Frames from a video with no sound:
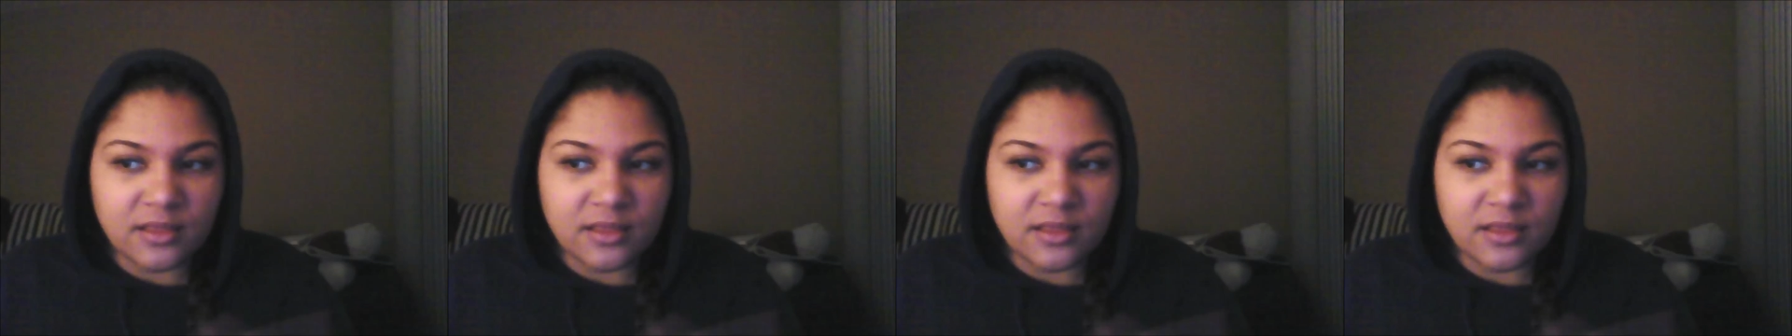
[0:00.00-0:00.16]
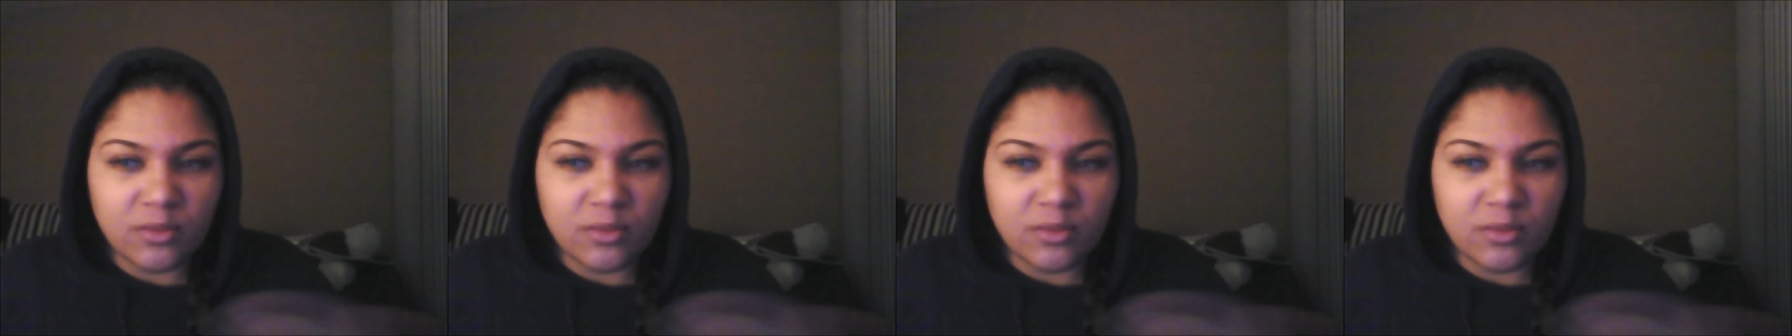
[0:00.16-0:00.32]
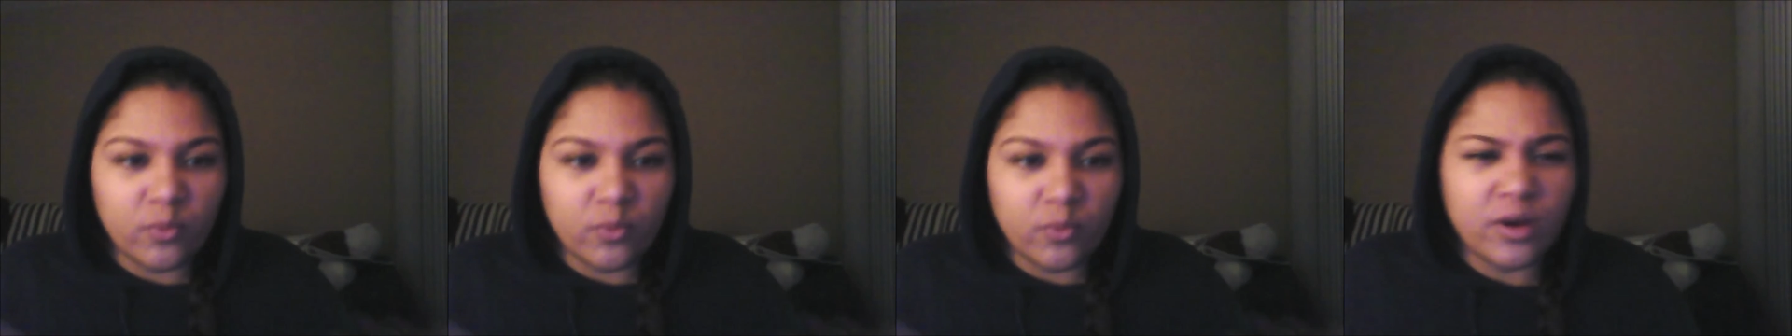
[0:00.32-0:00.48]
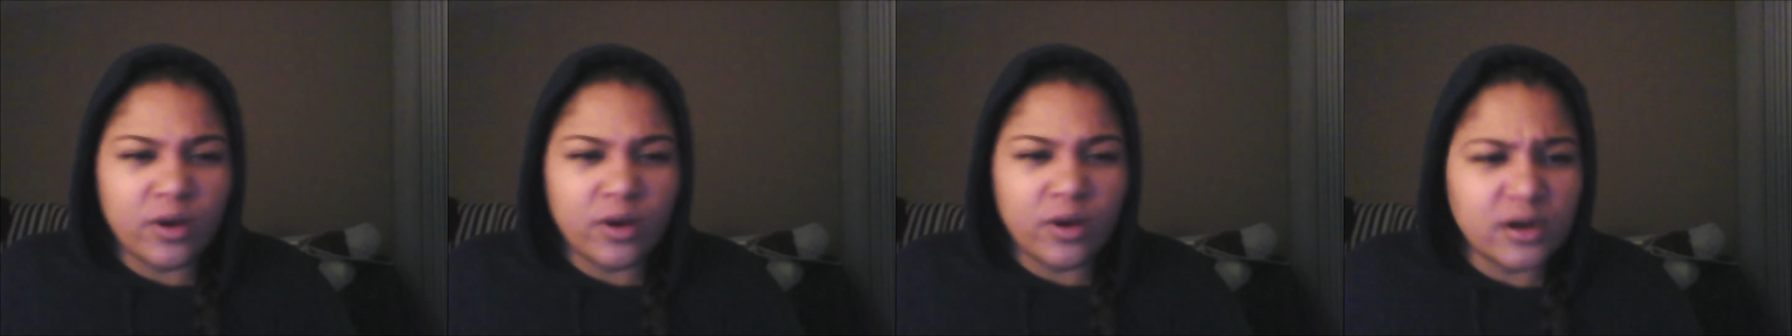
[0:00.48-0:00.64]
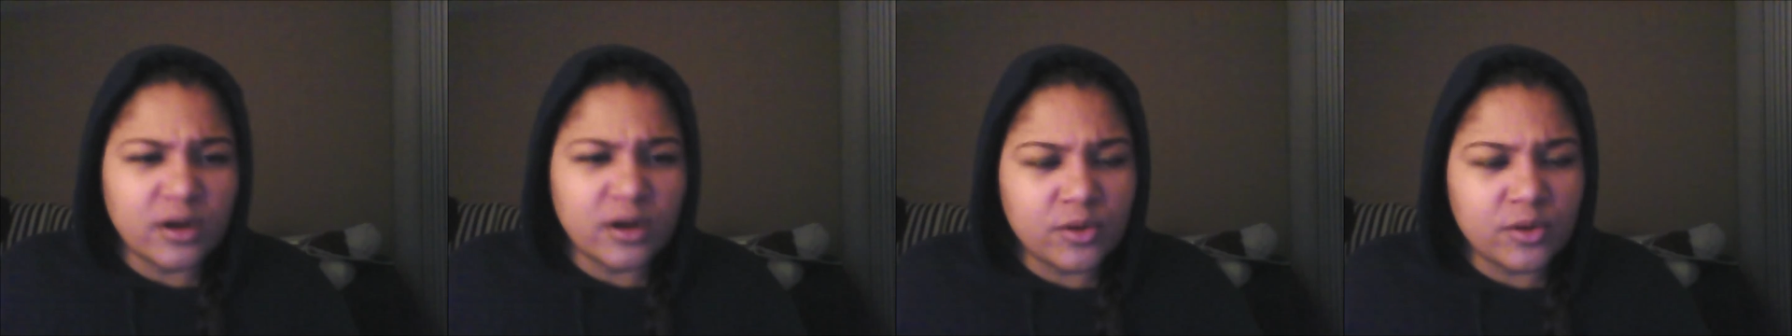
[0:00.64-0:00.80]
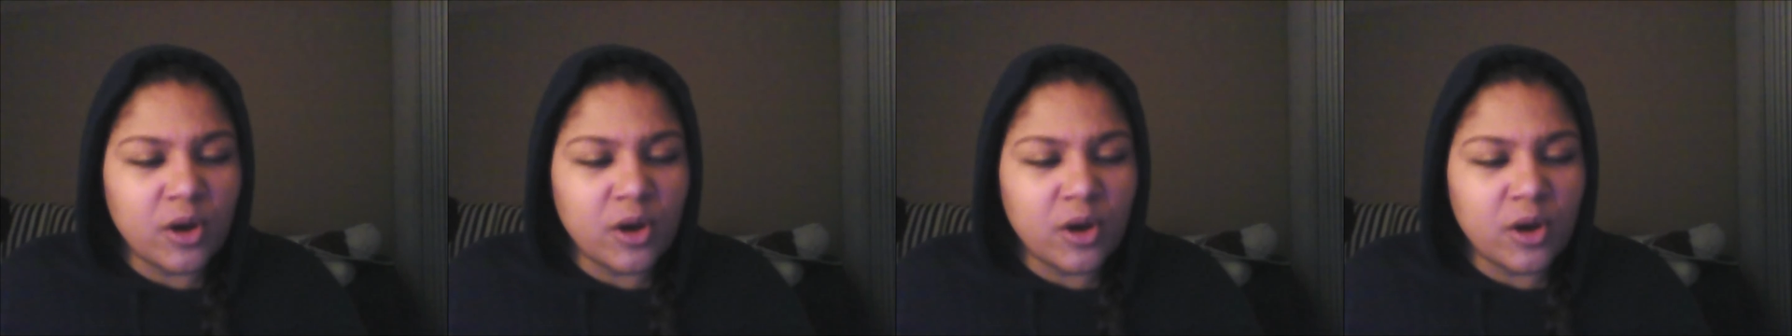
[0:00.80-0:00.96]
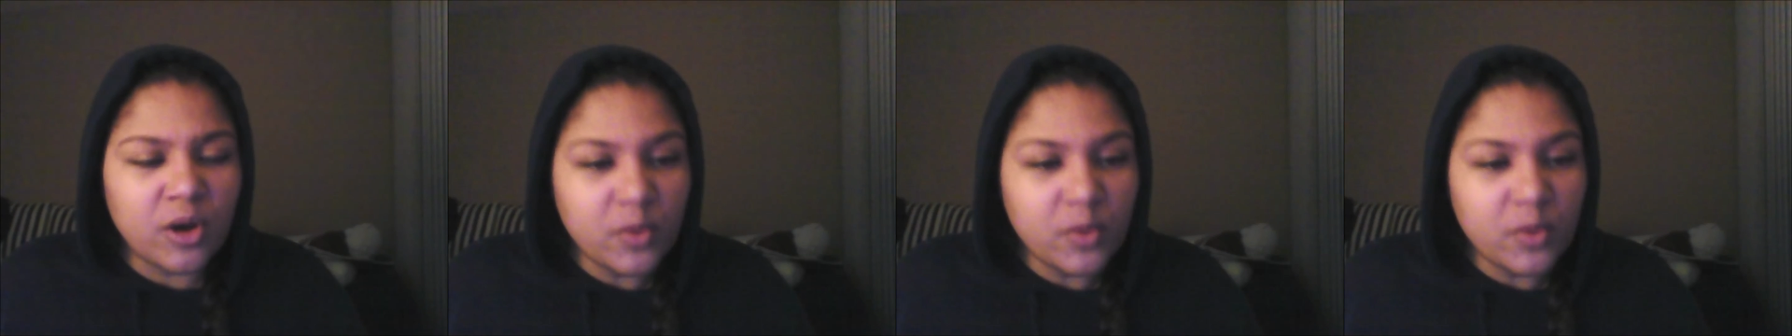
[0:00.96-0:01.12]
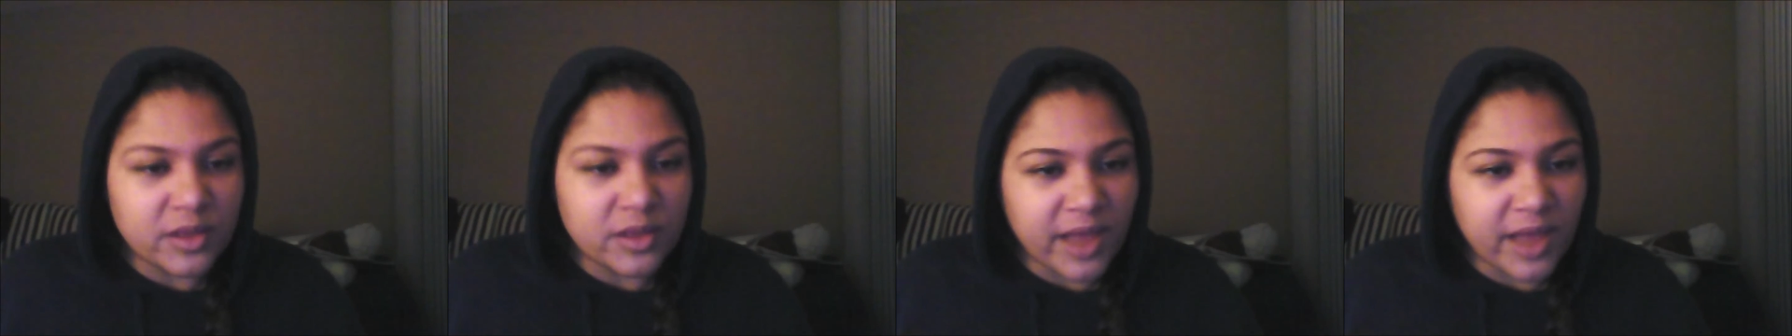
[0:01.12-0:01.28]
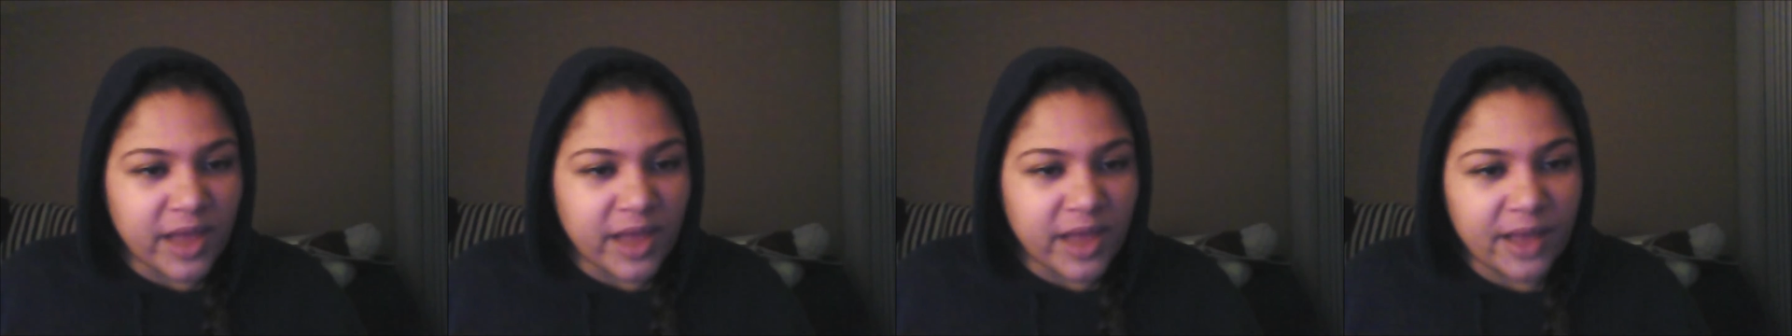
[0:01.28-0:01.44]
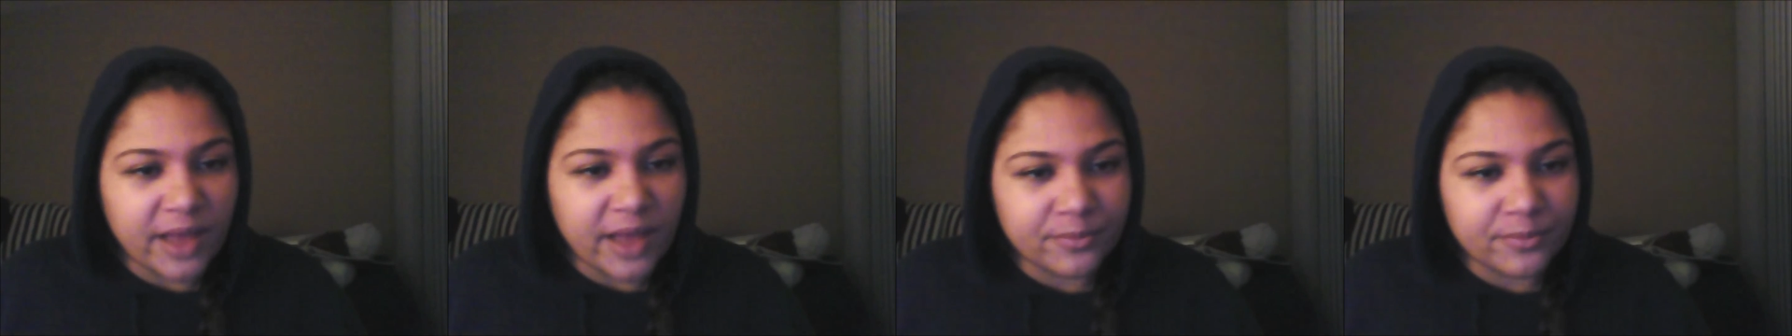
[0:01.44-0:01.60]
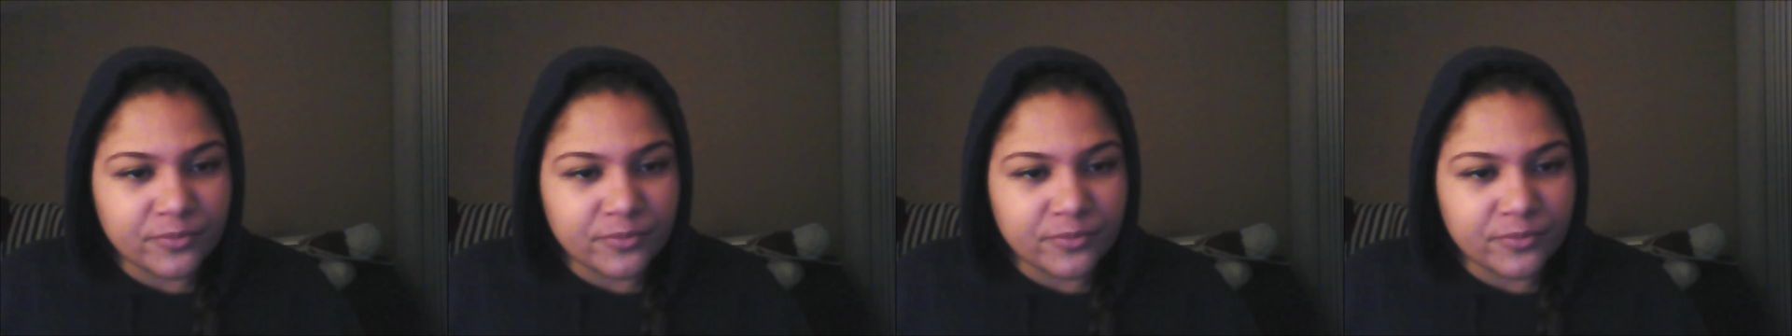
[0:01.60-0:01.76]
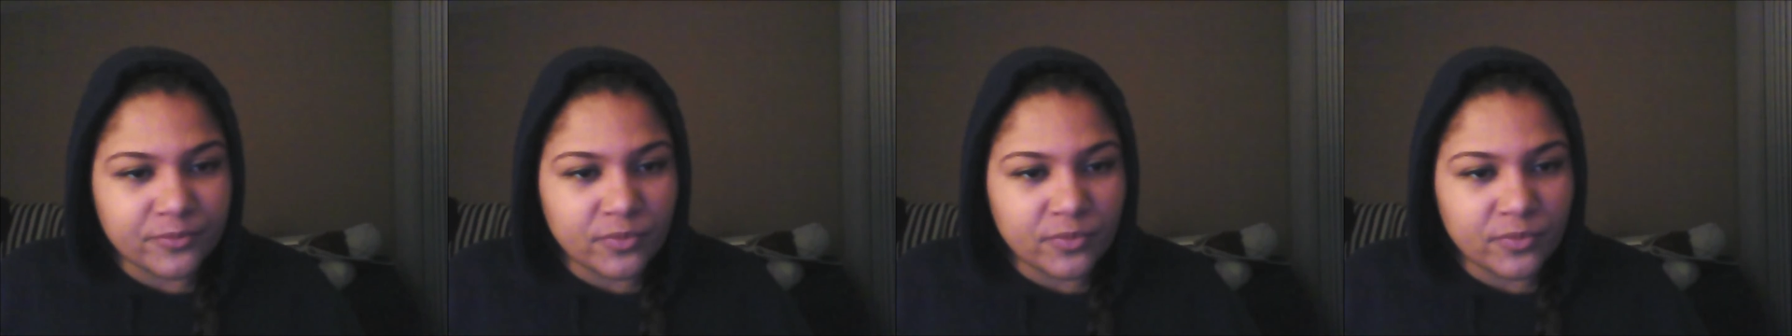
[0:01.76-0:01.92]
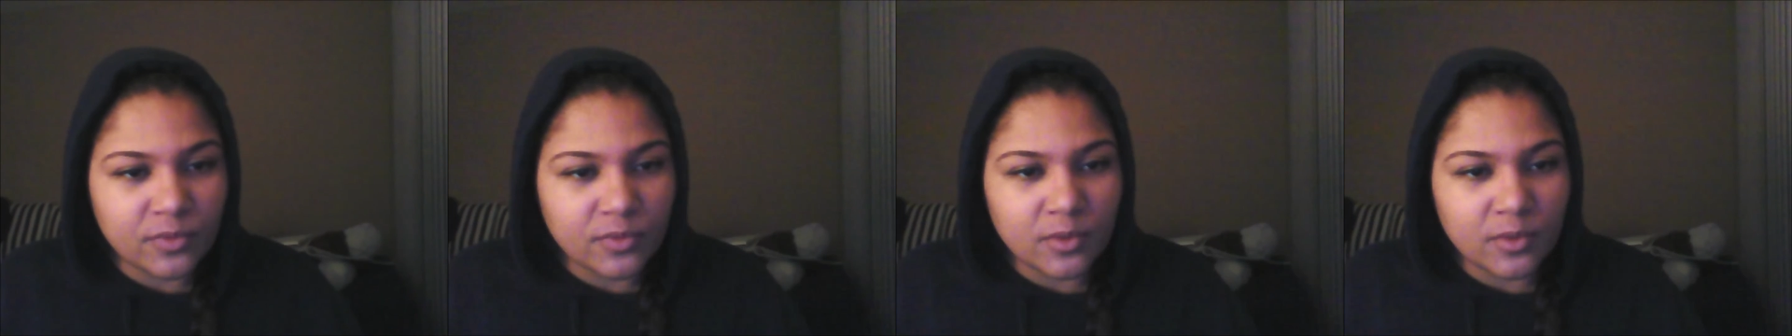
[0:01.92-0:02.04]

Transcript: And where do you go with that?